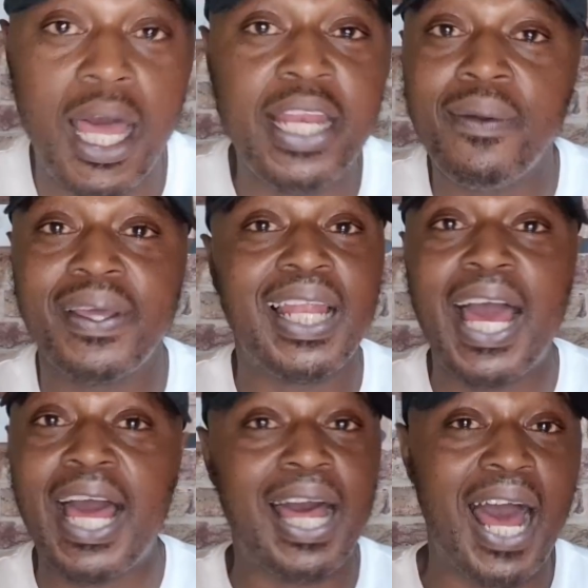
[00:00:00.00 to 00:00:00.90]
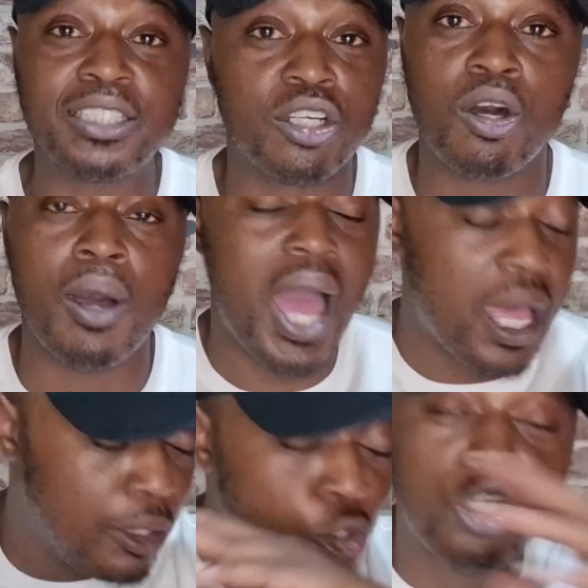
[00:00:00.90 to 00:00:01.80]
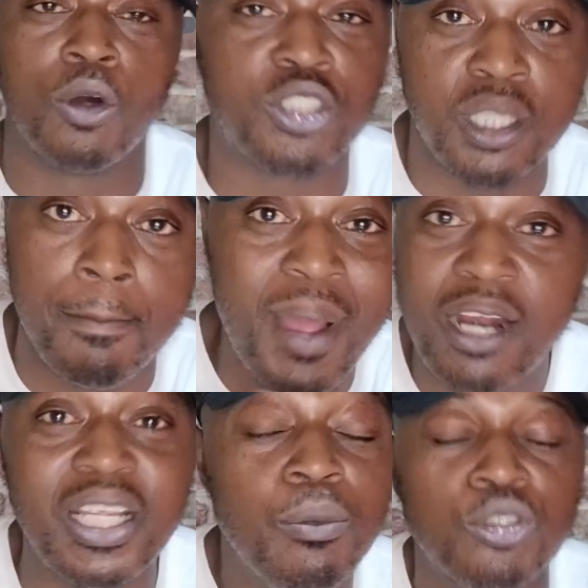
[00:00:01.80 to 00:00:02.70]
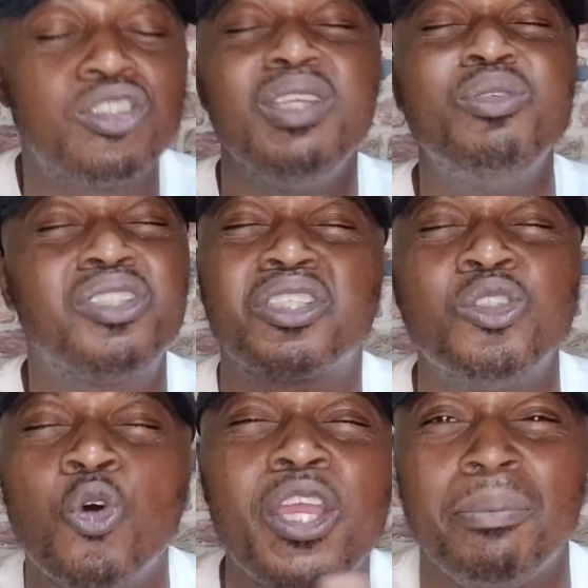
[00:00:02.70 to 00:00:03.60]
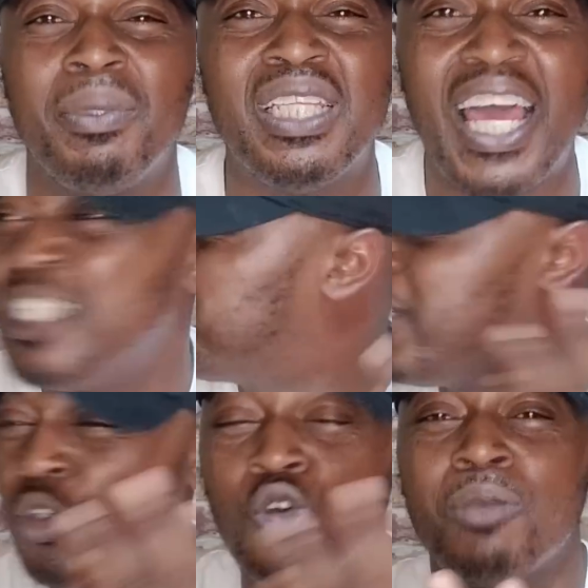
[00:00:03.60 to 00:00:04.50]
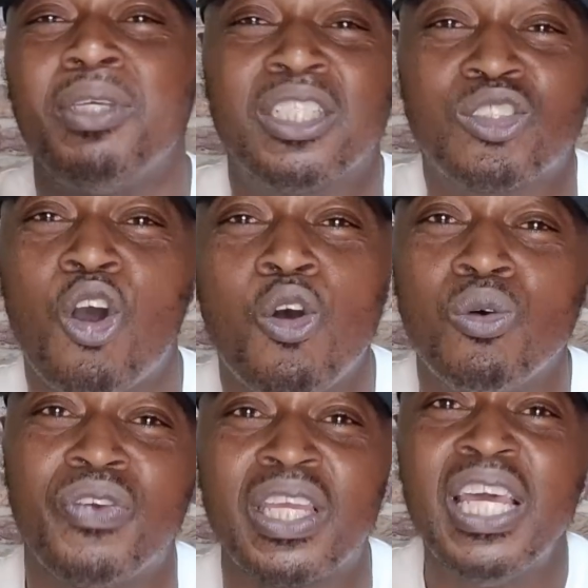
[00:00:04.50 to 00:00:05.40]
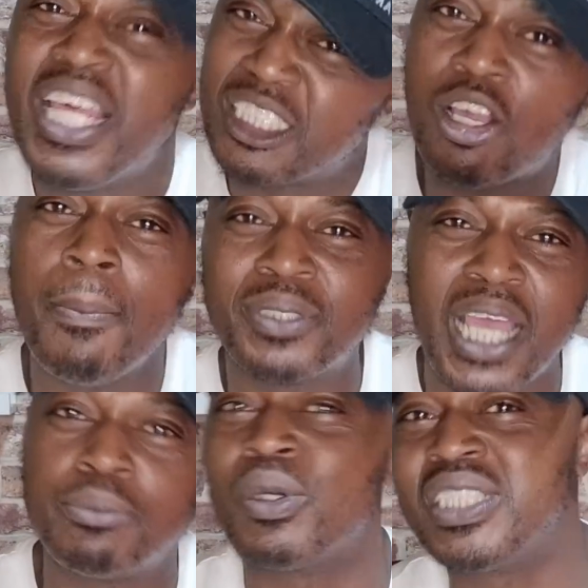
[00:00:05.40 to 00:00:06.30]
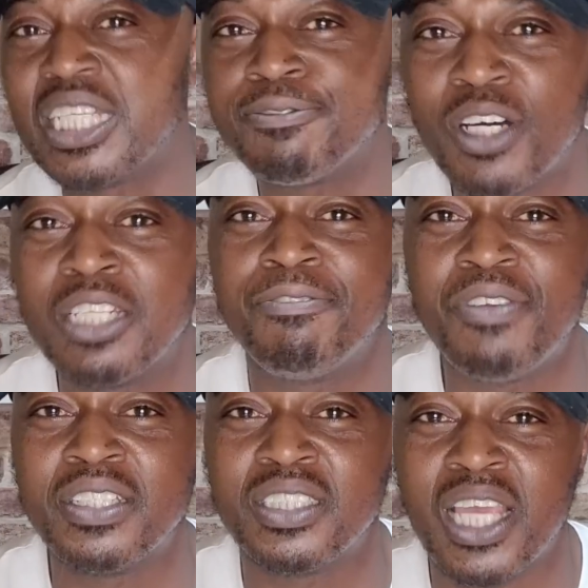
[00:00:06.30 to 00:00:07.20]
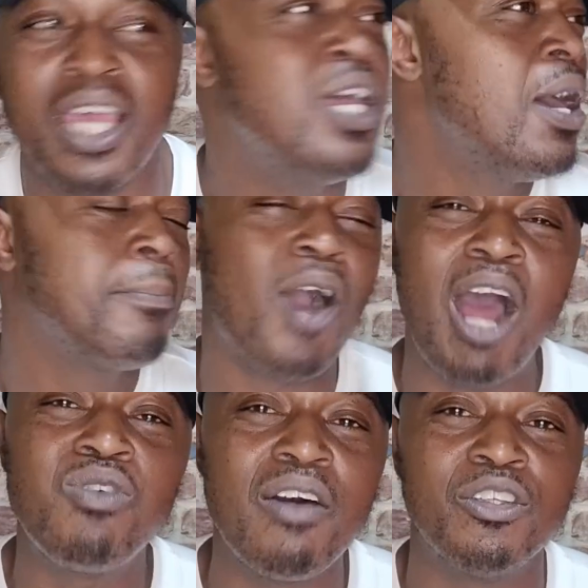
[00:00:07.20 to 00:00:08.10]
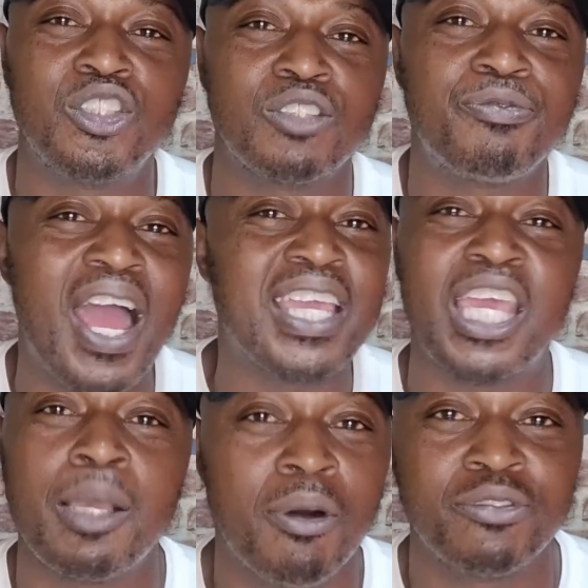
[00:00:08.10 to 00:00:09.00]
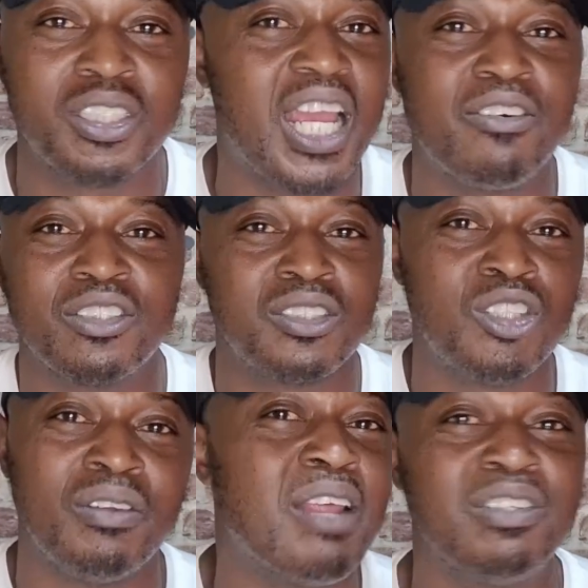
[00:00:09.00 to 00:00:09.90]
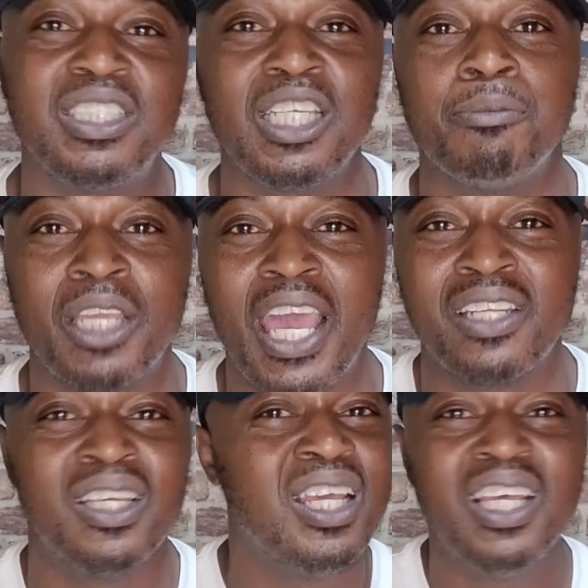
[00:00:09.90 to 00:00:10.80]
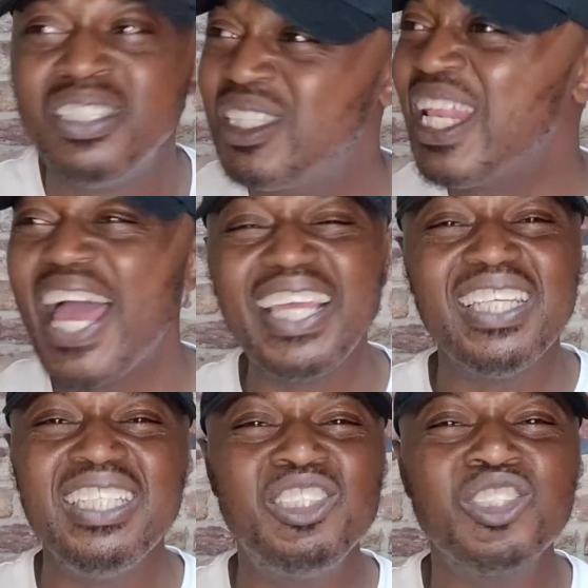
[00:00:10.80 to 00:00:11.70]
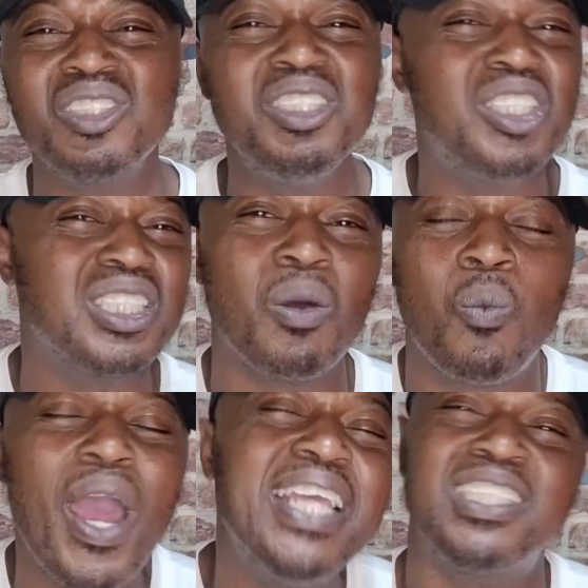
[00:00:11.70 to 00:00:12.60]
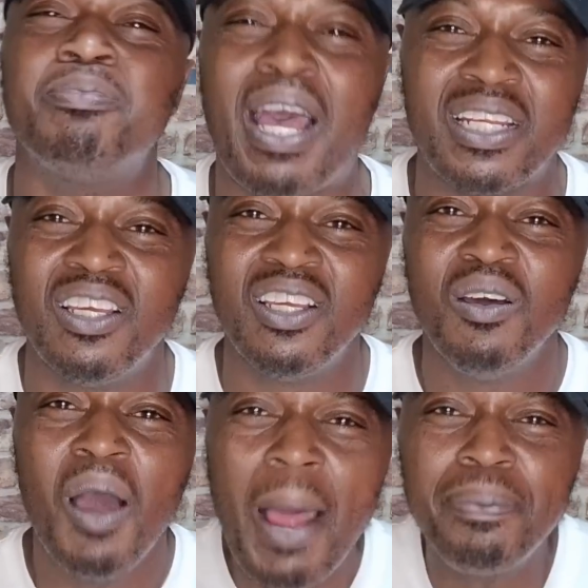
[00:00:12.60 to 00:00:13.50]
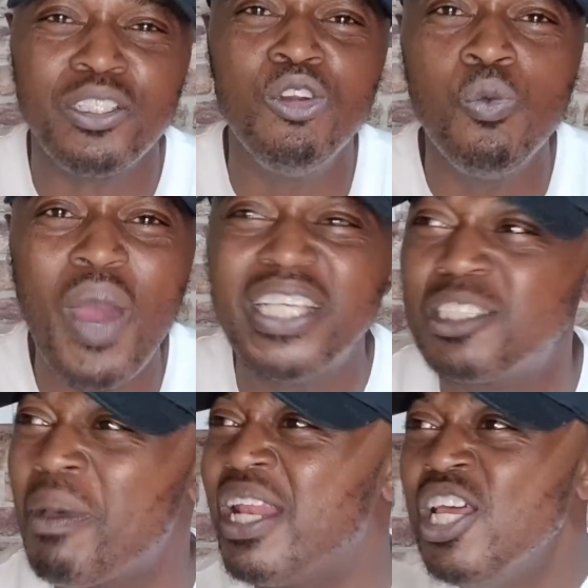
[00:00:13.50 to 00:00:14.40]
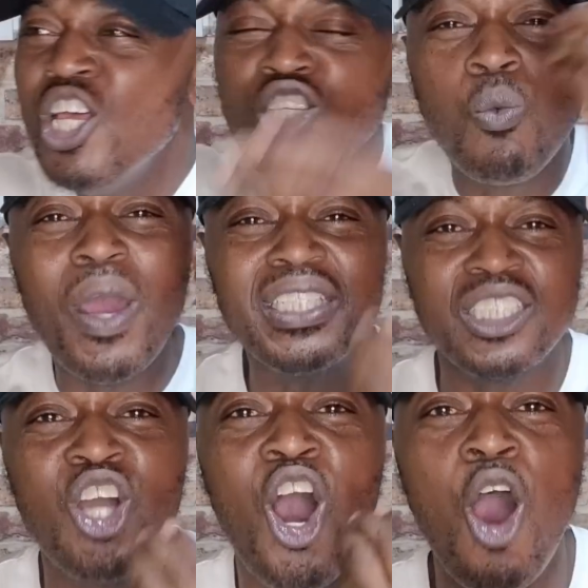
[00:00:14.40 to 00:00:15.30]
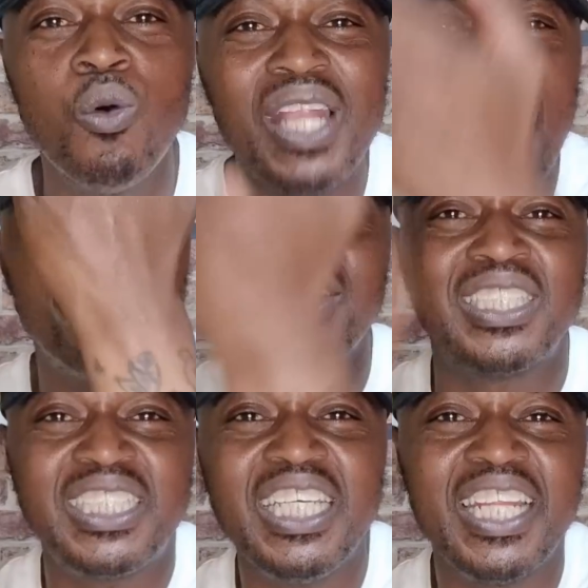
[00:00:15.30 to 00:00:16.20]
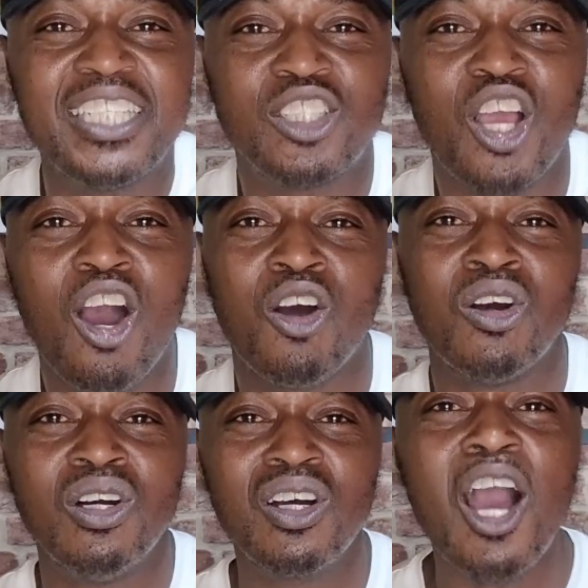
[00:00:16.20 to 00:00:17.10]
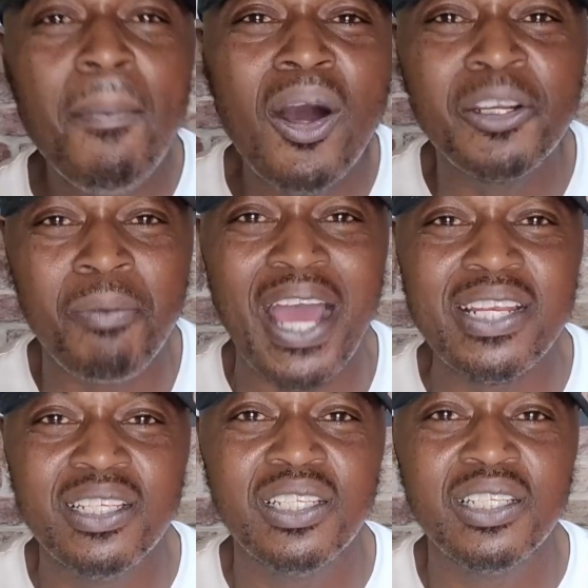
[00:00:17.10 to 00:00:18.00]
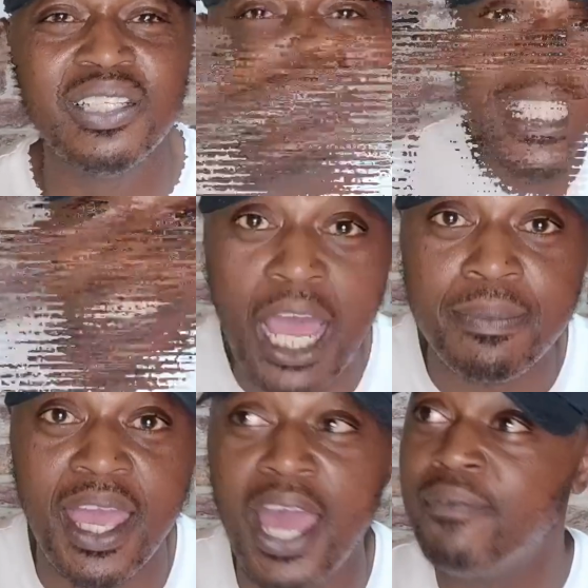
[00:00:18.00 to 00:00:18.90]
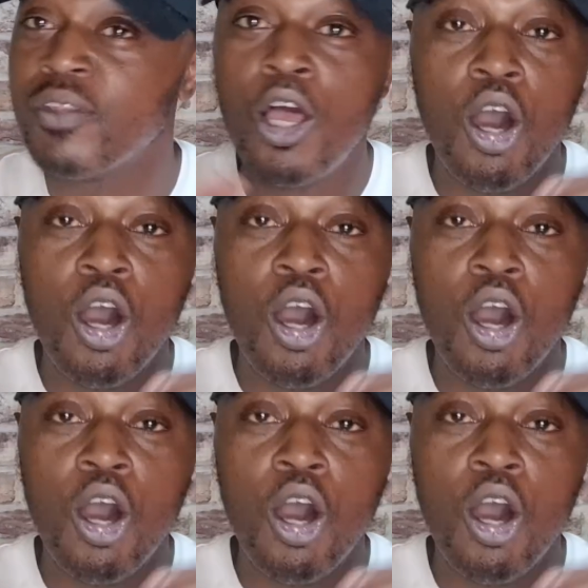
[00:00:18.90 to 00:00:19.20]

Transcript: Anyway, like, I don't know. Luca just embarrassed. He was he was just annoying me. Like he's been annoying me this whole thing. There's a couple times where he says funny things, yeah. But I'd rather just fly and kick him off the terrace and not never see him again. They're like just he's just a waste, man. Absolute waste, man. You're wasting your whole life on this teenage girl. Come on, man. In the nighttime, yeah.